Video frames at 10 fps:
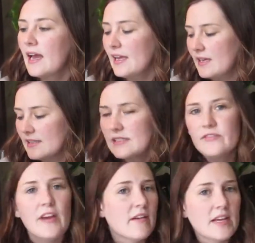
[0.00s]
It is
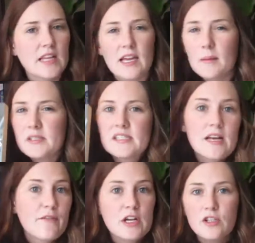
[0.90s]
very like I'm
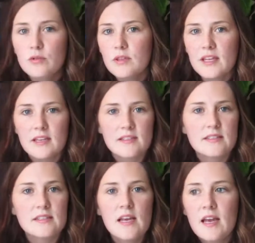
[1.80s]
discovering new
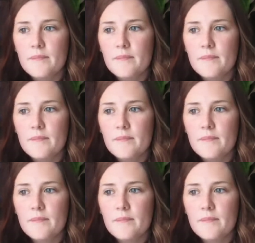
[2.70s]
things